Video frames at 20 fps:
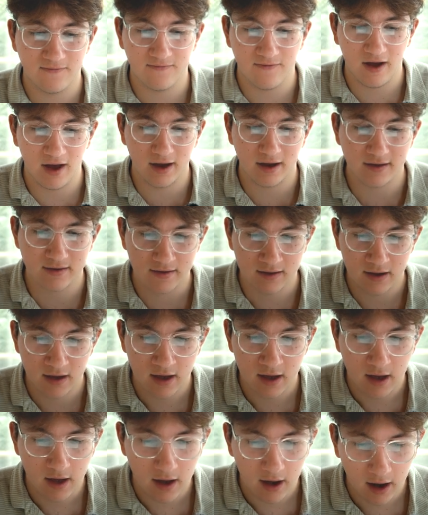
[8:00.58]
find
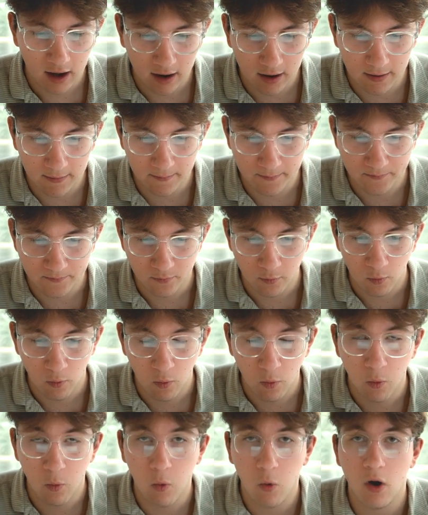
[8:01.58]

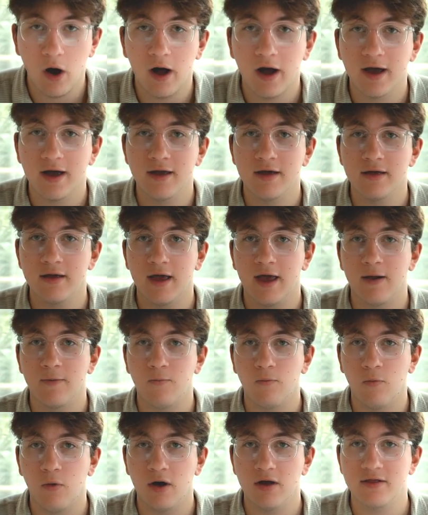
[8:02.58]
why
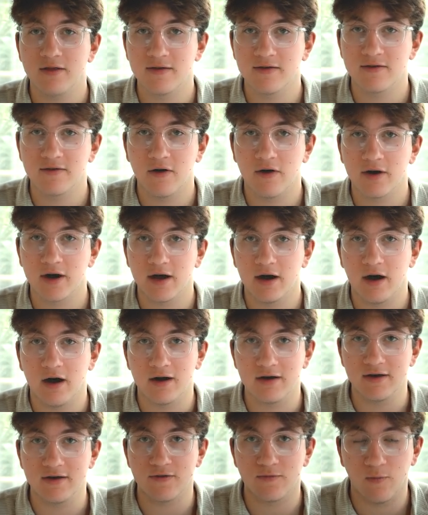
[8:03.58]
and what this target
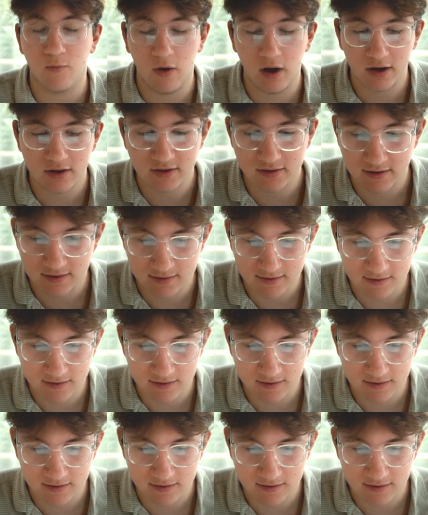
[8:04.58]
audience watches.